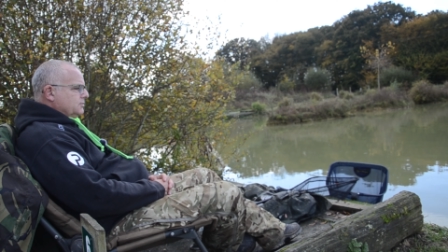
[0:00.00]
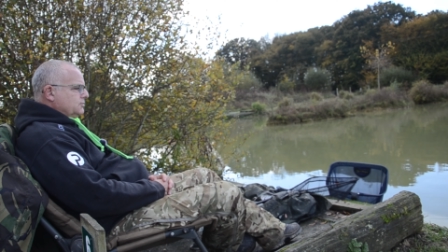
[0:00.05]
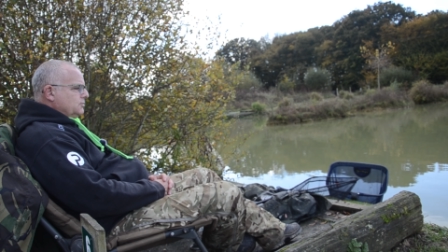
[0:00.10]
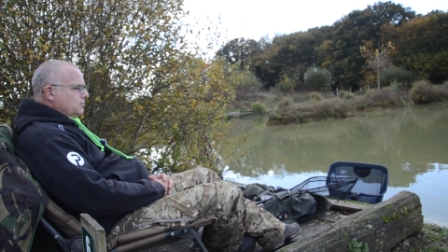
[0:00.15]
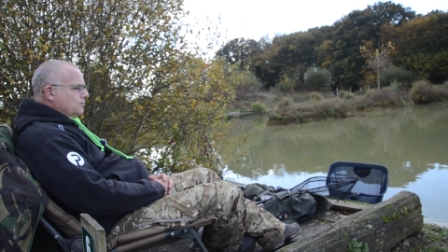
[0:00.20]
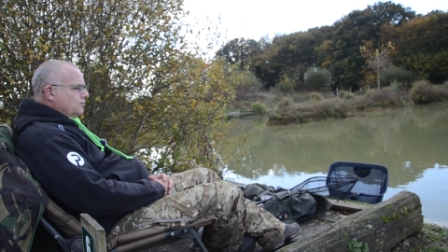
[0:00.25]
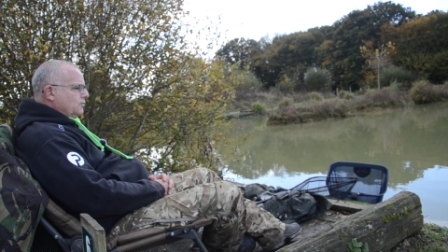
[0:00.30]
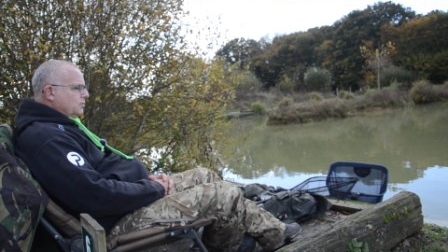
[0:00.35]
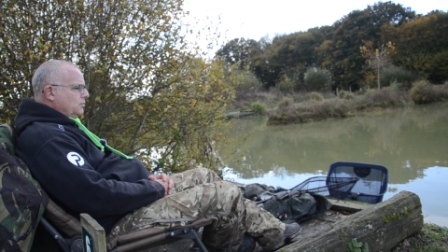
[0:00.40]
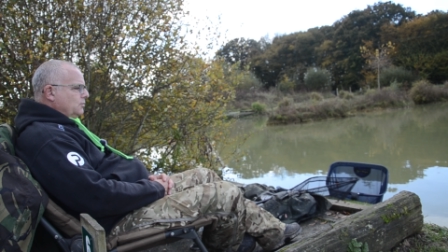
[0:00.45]

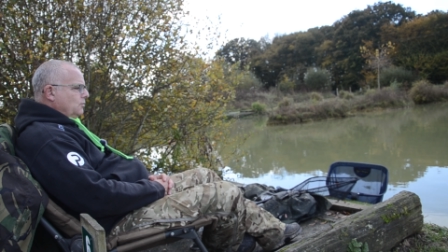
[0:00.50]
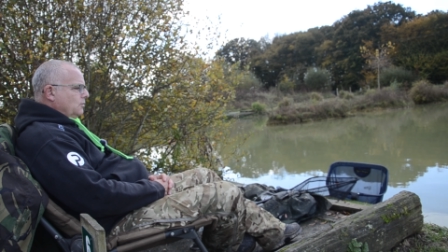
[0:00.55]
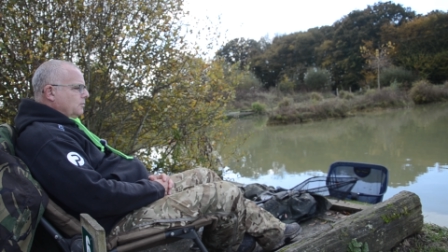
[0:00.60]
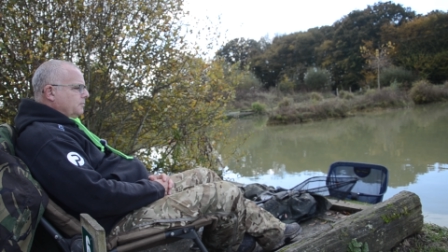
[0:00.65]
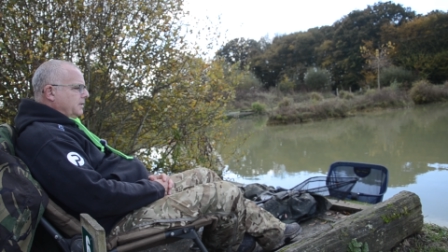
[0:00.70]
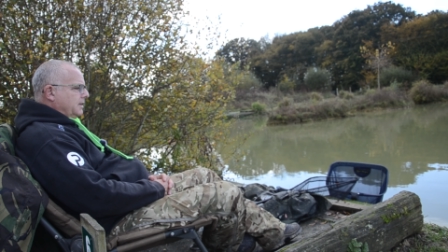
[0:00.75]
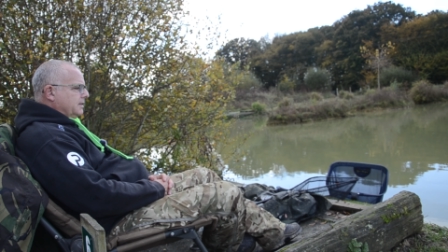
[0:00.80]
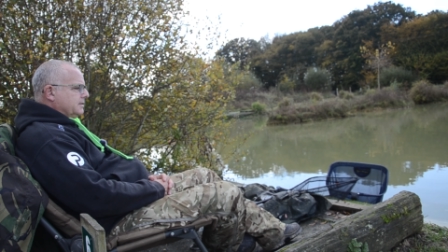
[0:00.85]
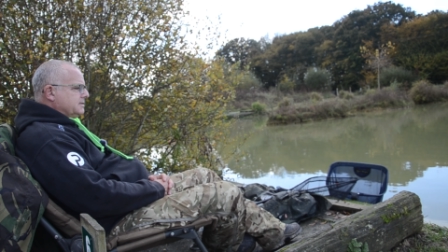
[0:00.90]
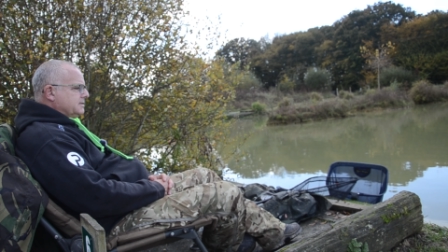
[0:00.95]
2 3/4
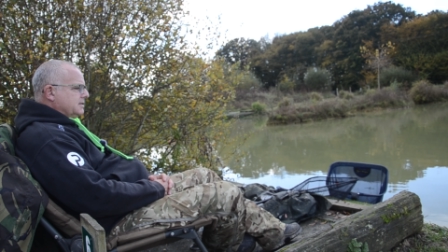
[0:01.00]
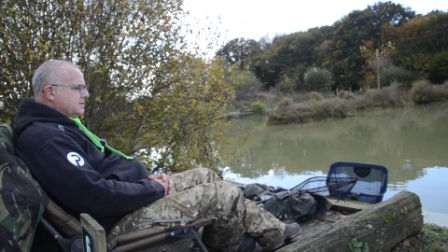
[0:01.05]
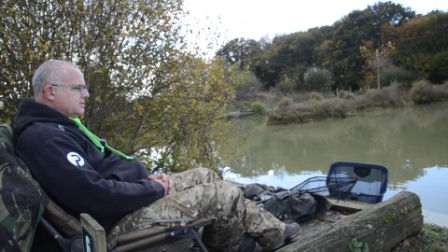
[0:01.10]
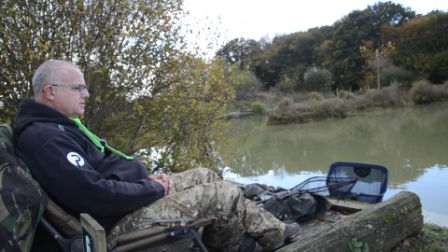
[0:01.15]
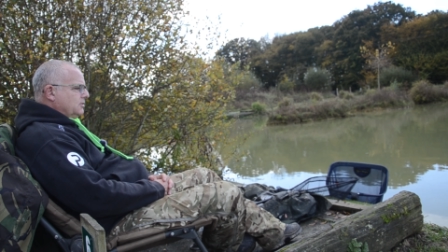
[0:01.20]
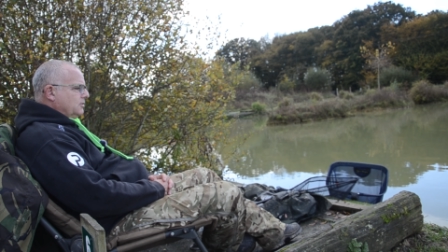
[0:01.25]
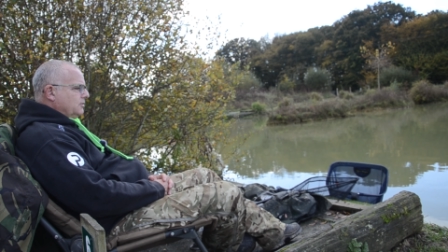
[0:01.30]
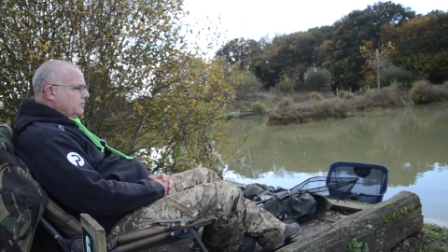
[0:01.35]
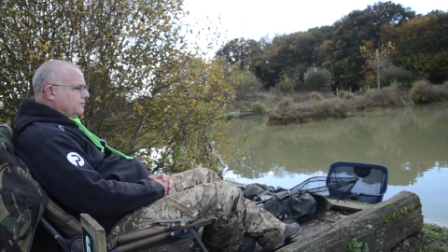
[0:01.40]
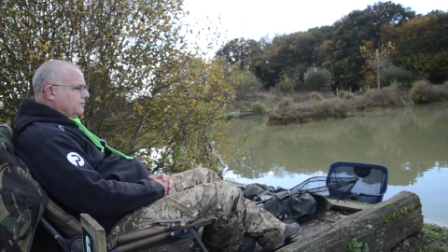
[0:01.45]
pound test
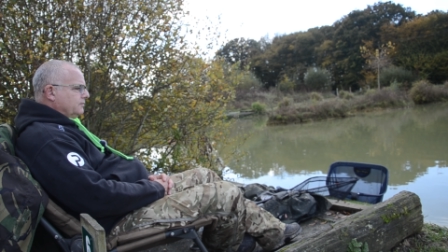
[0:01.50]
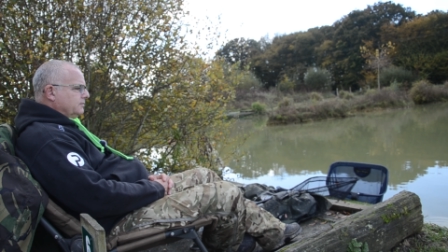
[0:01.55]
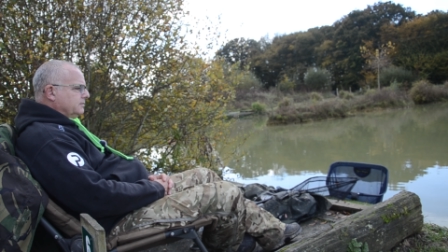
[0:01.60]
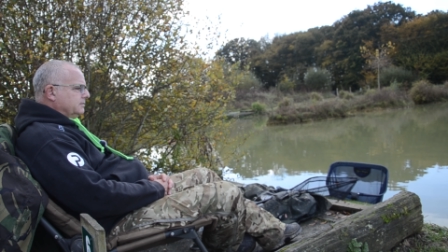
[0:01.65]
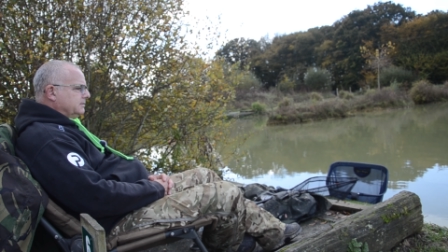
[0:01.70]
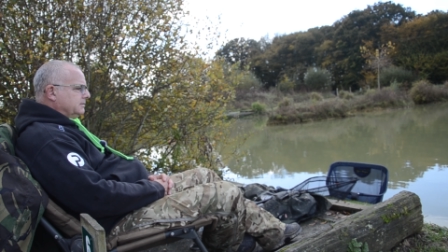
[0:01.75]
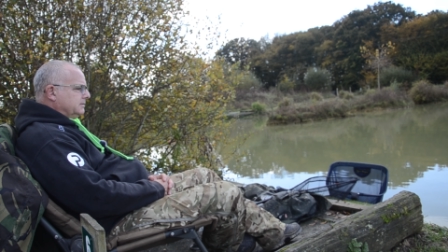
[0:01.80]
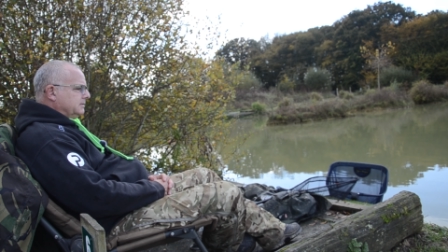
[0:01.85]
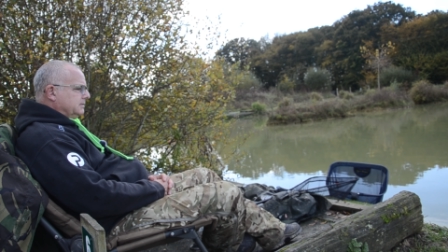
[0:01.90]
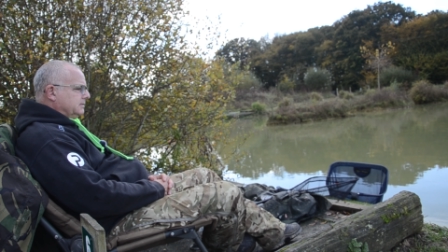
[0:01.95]
curve
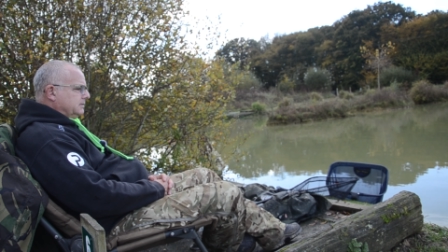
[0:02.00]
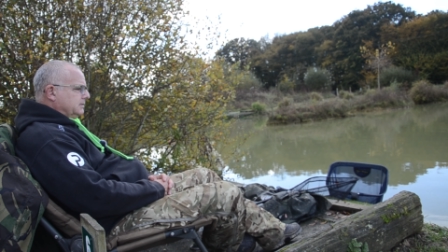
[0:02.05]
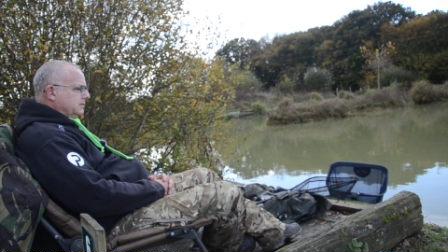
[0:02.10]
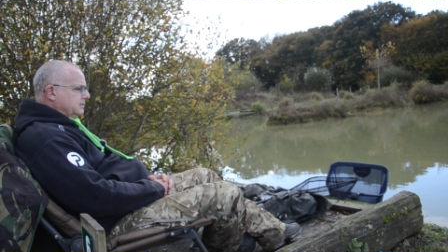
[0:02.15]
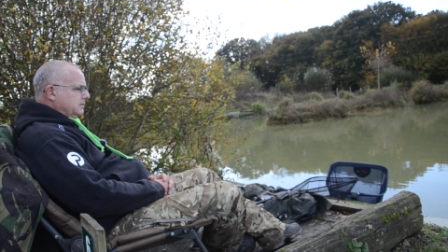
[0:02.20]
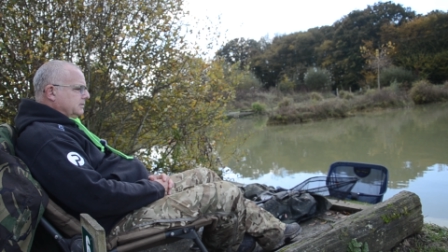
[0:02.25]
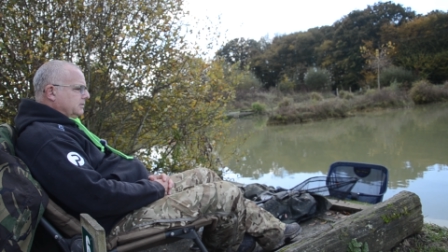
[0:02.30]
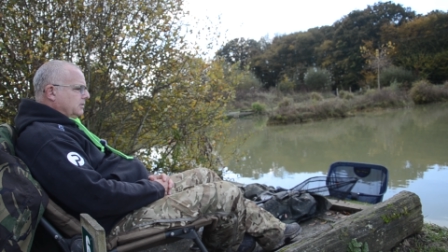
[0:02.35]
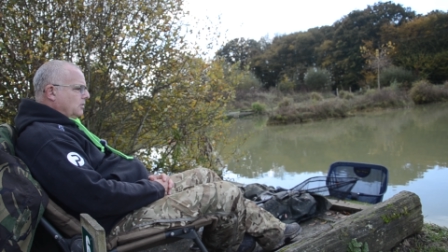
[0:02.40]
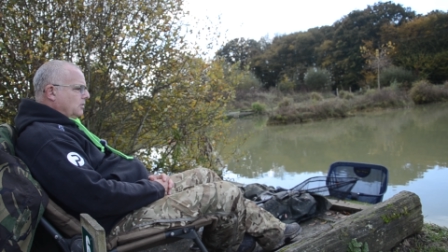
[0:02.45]

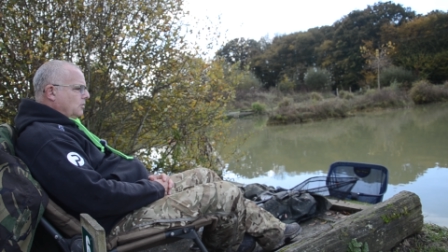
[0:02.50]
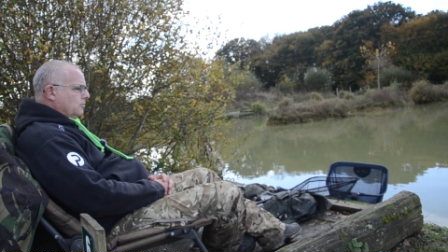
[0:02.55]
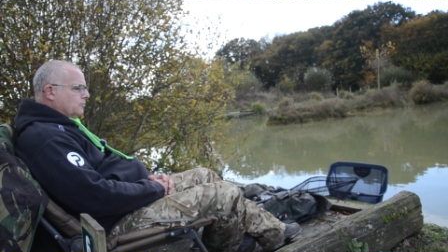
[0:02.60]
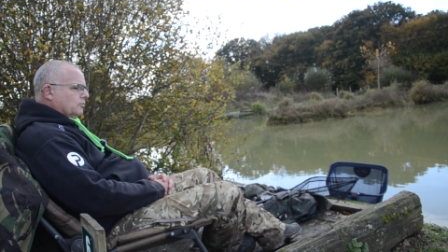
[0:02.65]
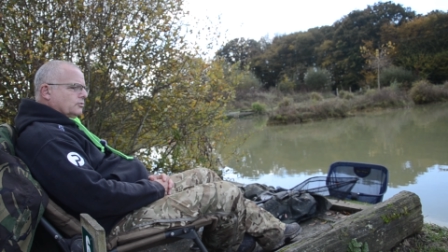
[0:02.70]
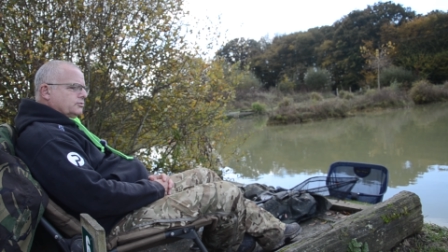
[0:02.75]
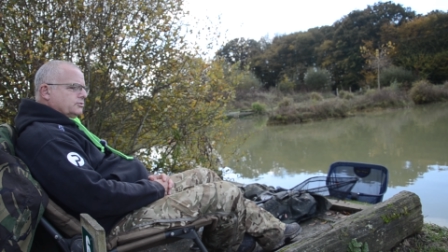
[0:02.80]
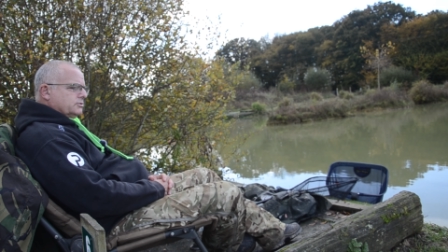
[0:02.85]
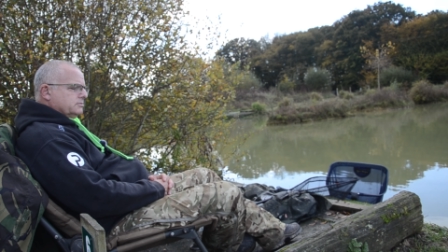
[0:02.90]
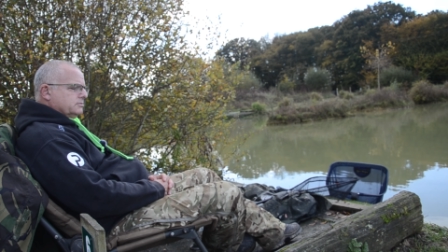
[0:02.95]
carp
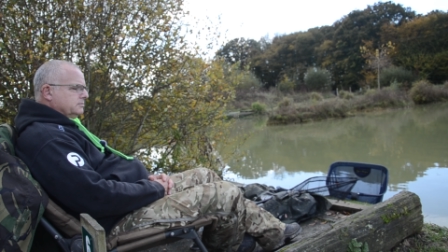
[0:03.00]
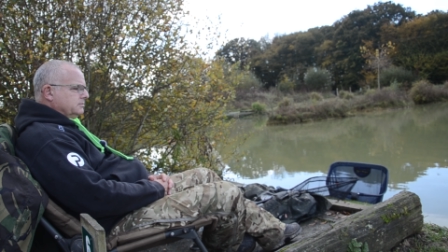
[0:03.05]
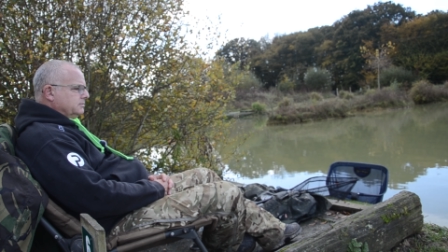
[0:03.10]
rods.